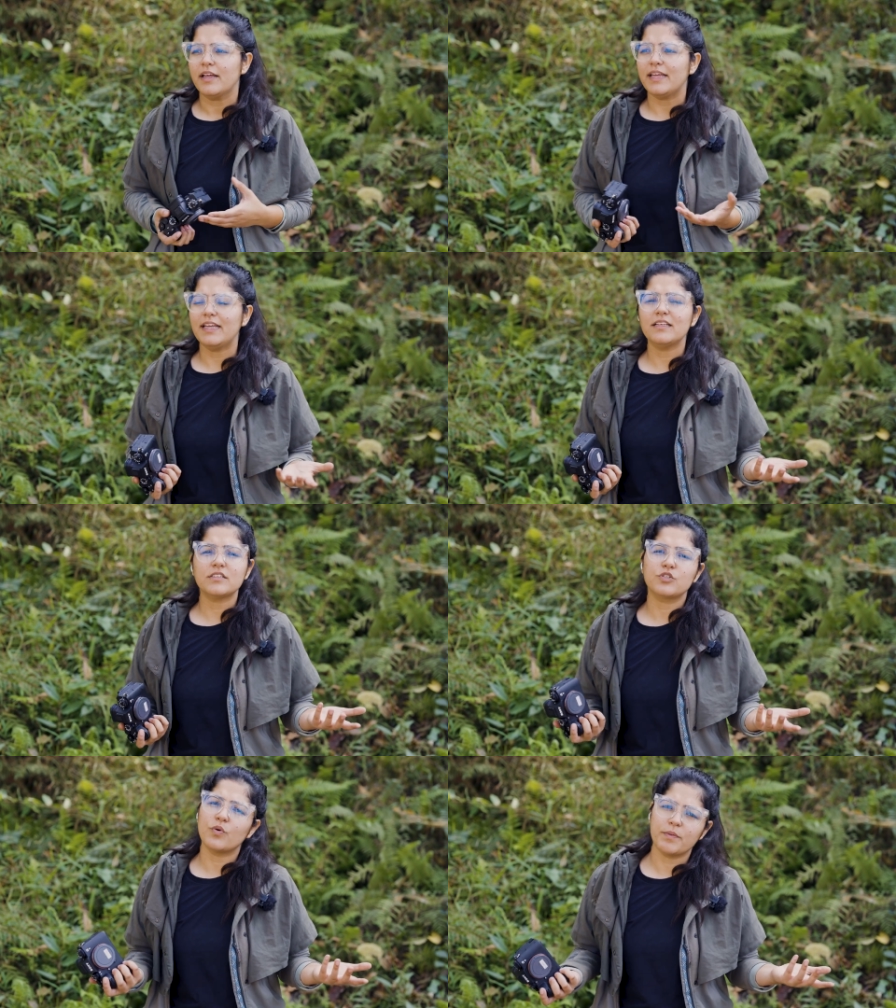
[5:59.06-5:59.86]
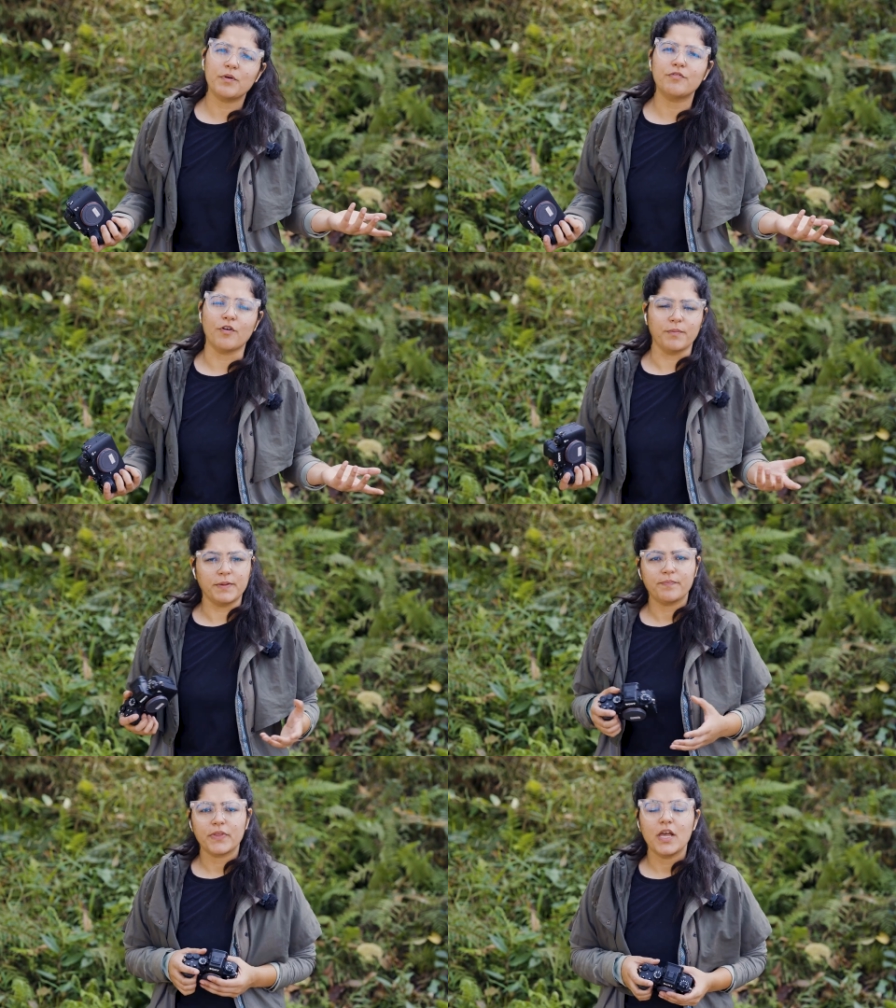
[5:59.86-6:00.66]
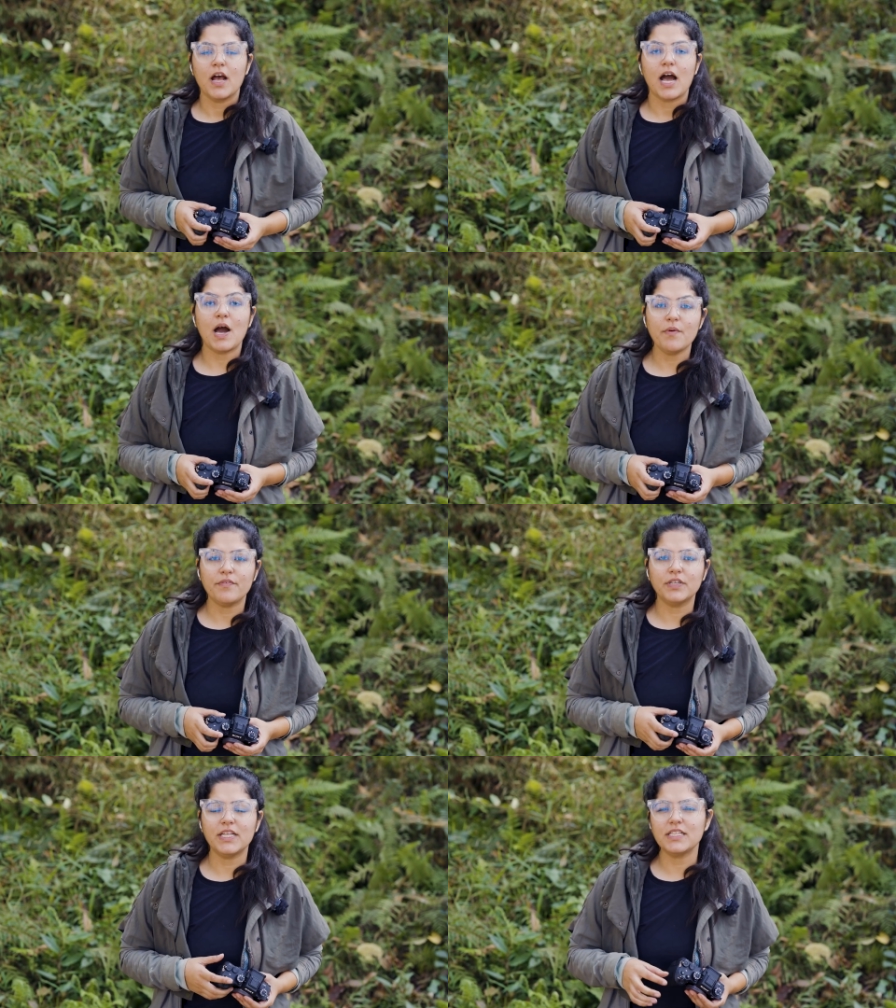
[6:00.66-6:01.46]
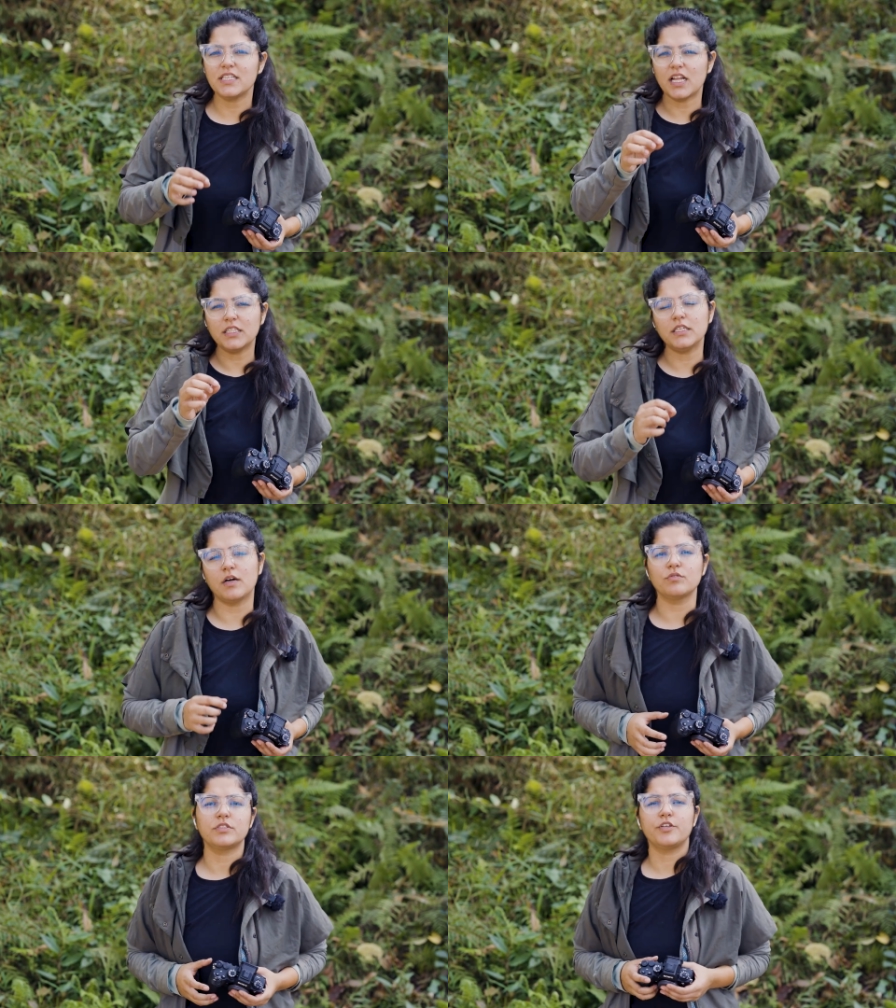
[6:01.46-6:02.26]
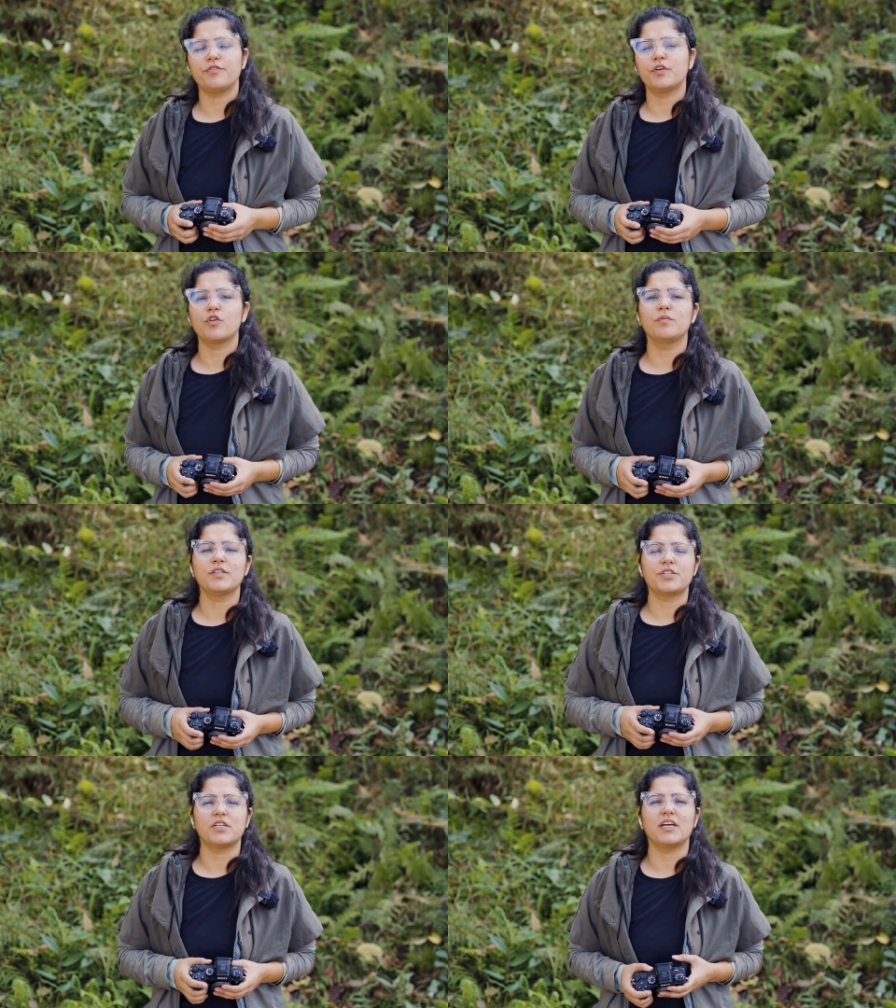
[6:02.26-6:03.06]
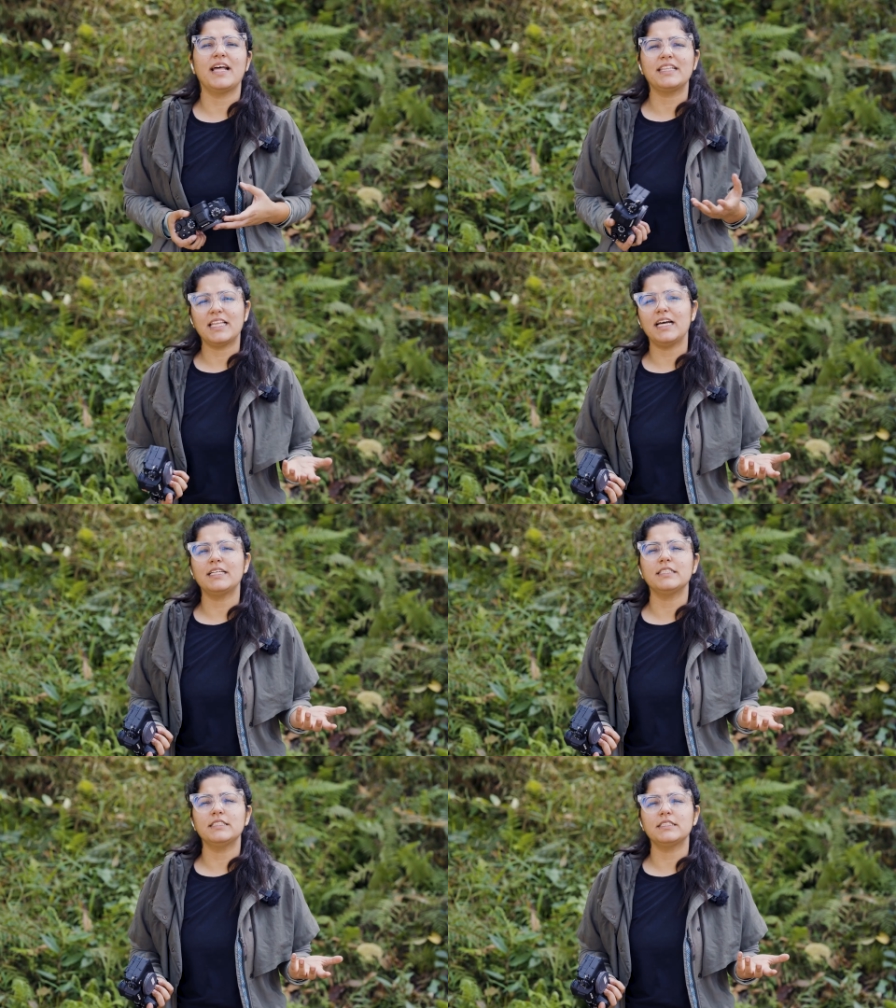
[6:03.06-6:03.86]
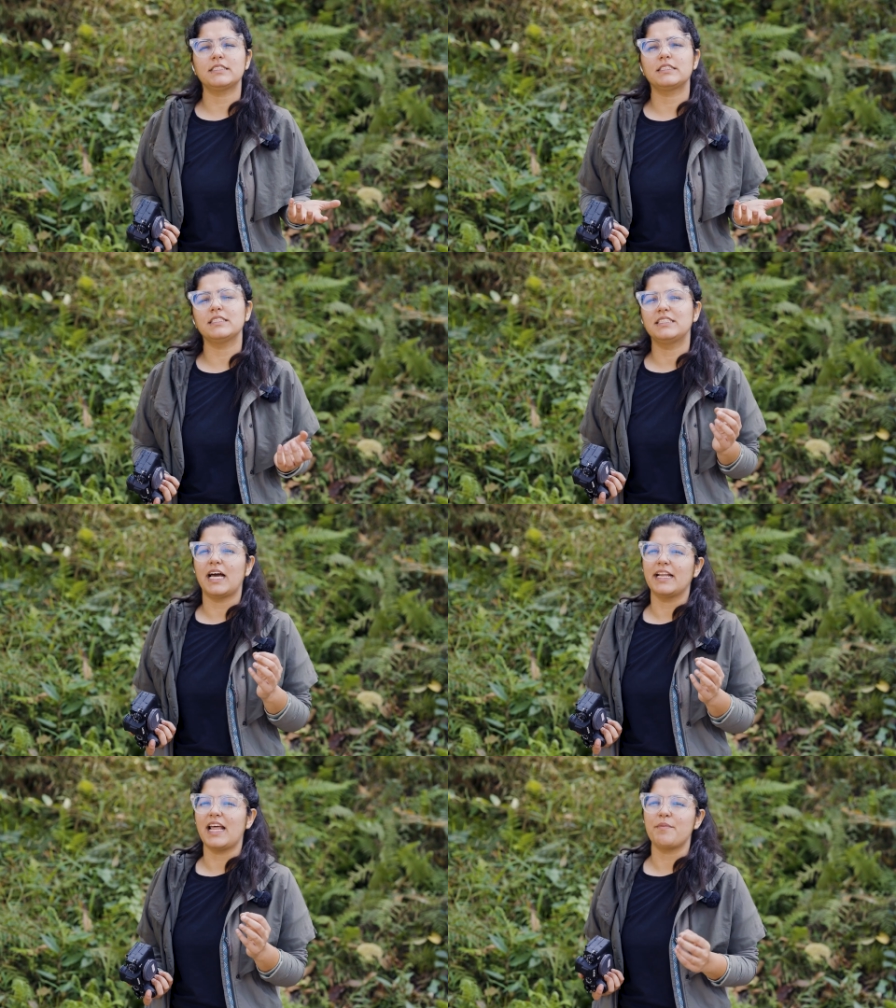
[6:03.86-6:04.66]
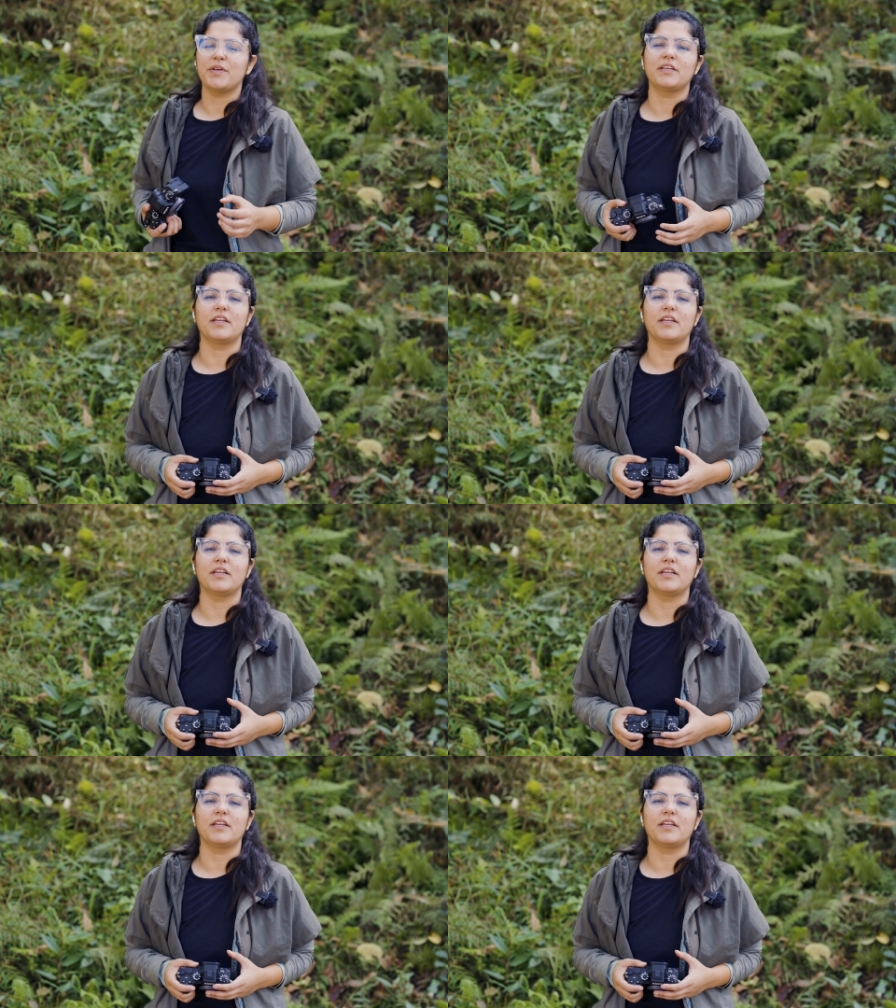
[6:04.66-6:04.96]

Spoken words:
is doable for me. However, there is another downside of a global shutter, and that is the dynamic